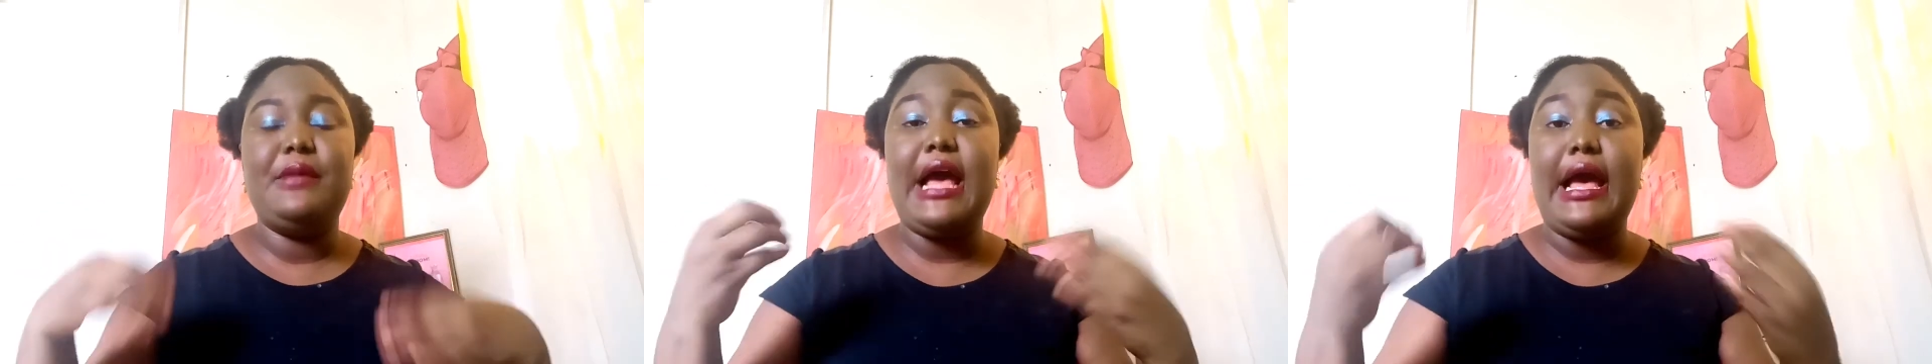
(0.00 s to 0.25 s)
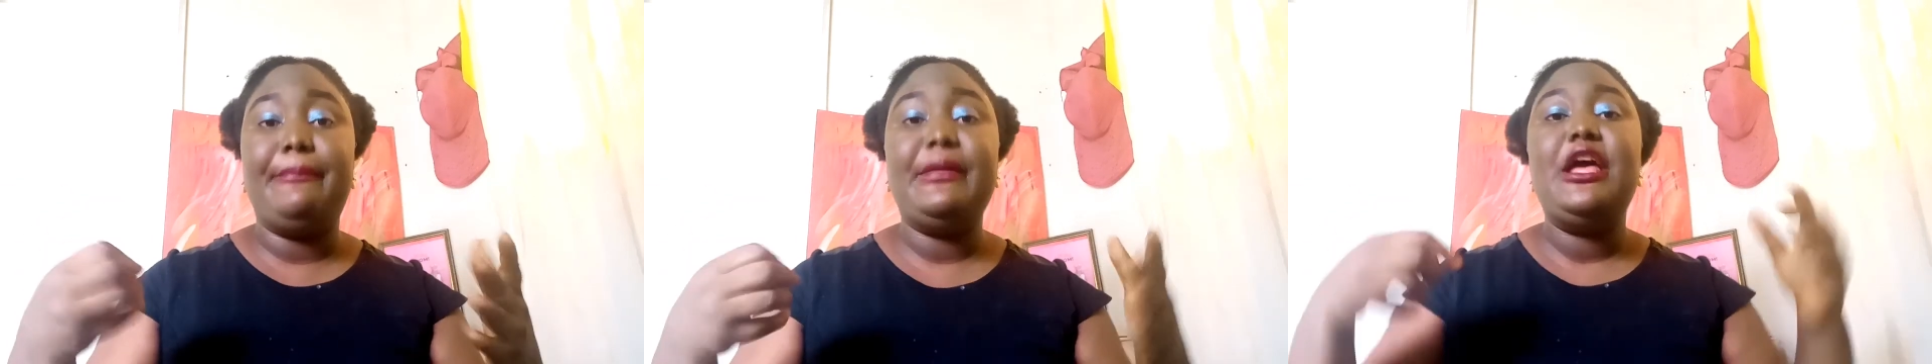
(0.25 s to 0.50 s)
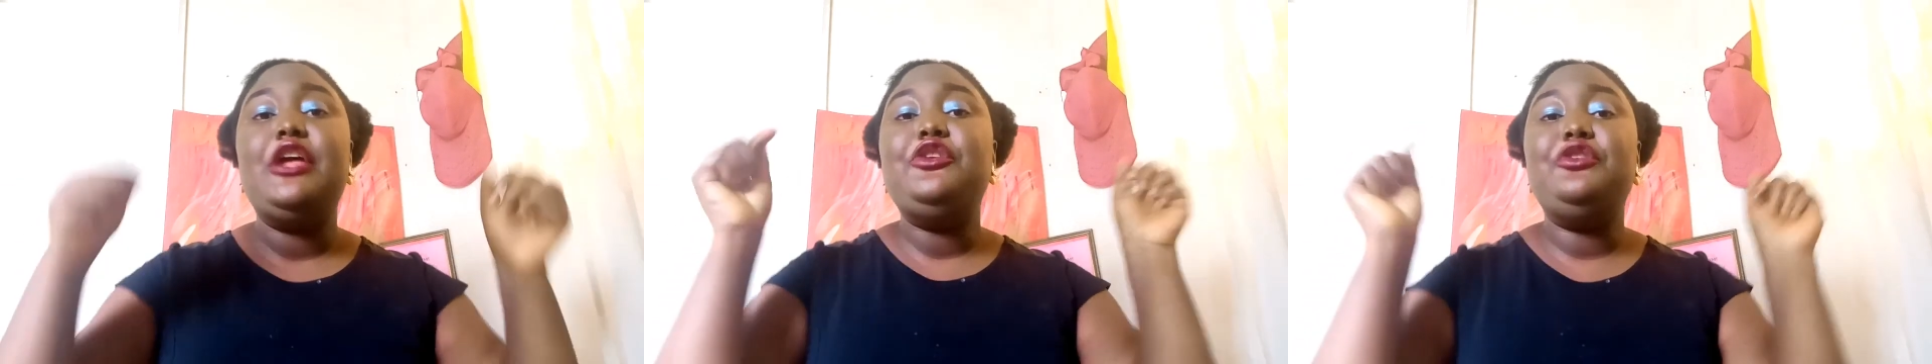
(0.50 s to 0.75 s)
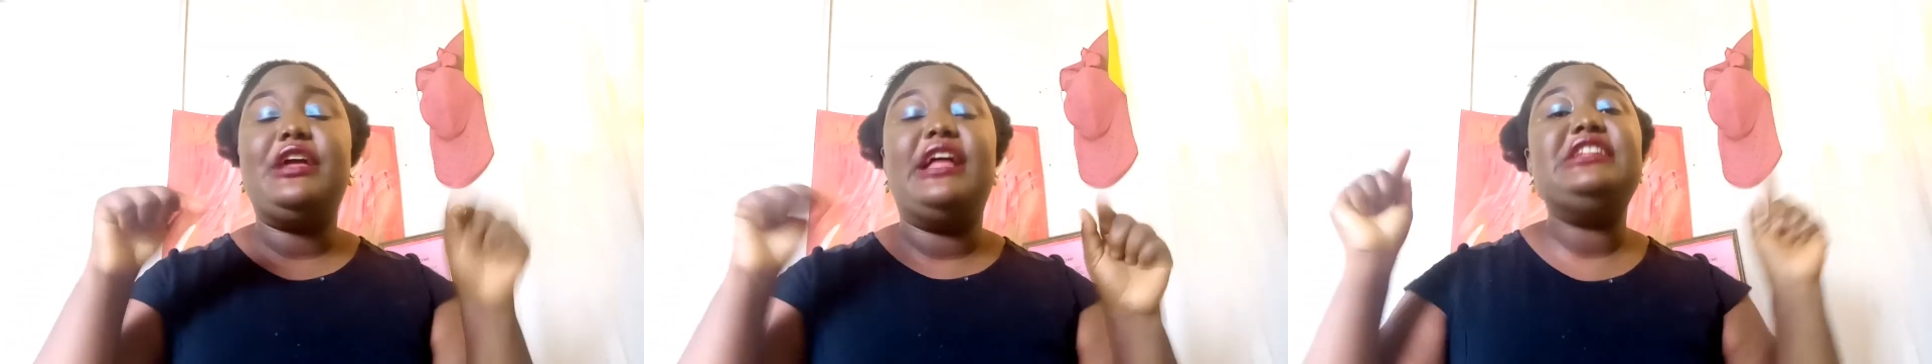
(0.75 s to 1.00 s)
app
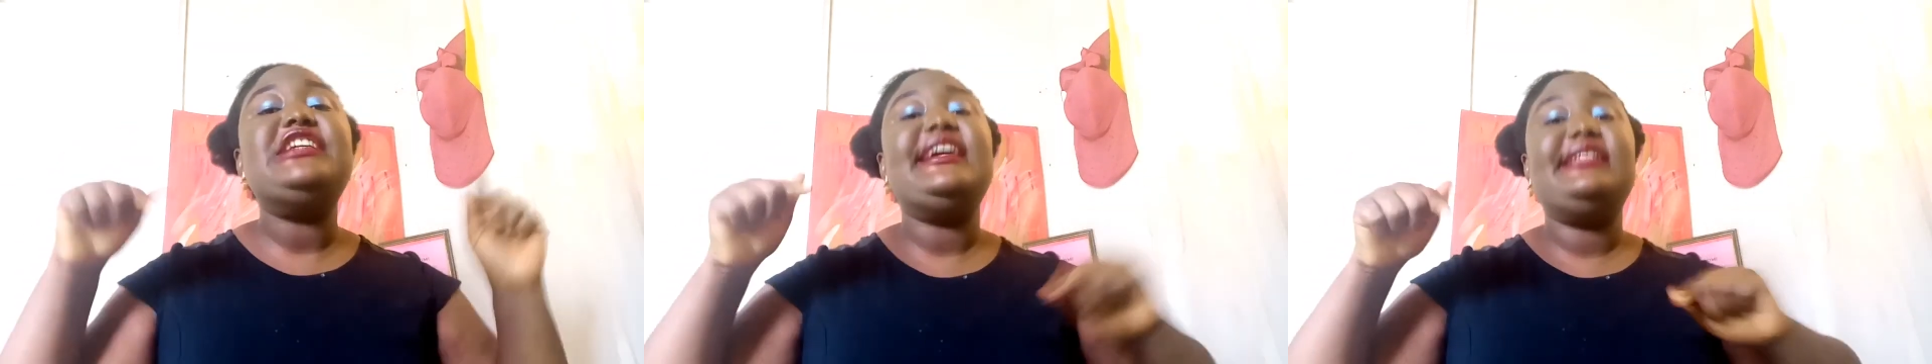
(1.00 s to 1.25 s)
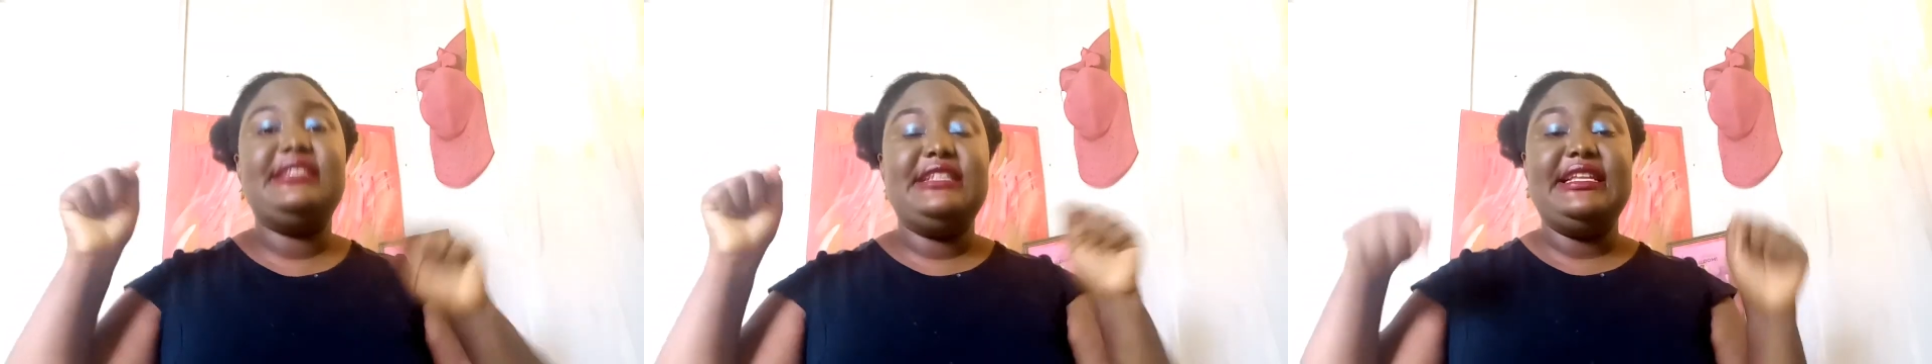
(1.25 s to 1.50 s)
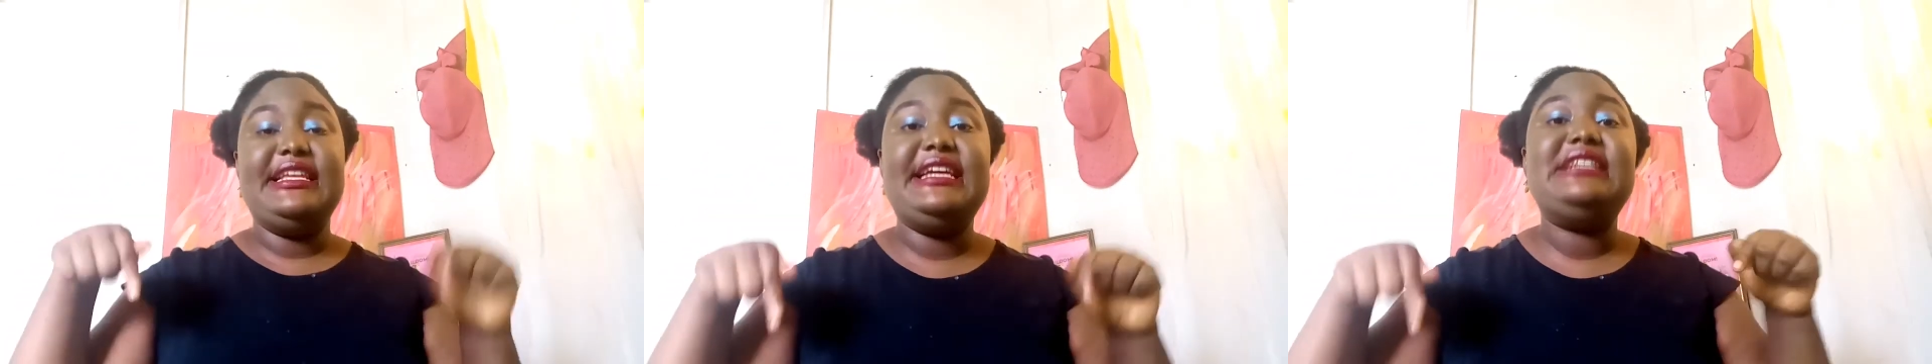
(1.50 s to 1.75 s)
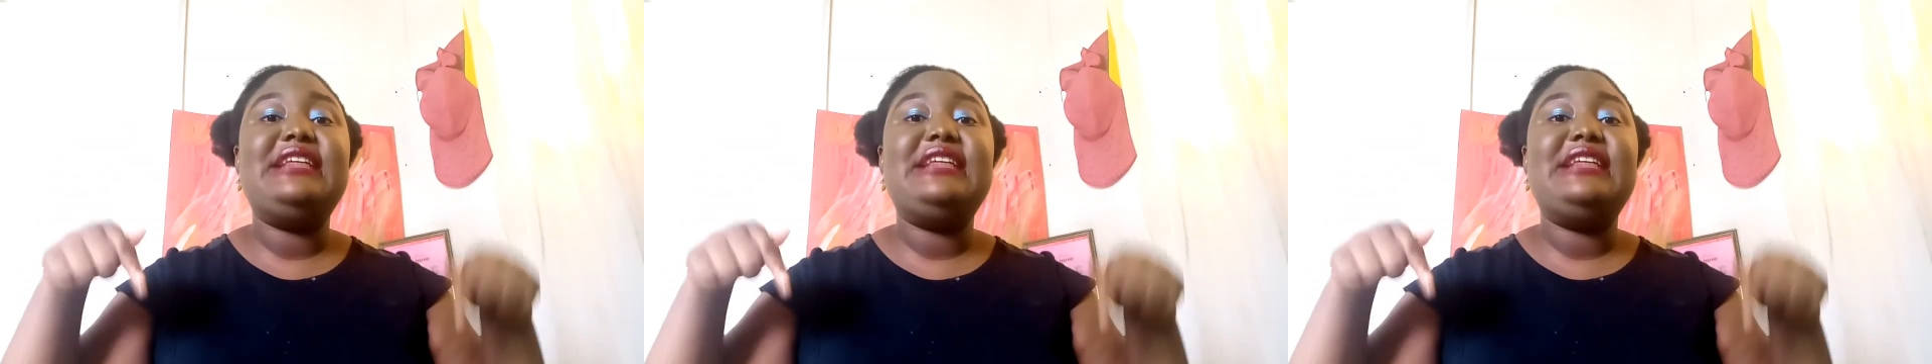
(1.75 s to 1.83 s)
you can check the link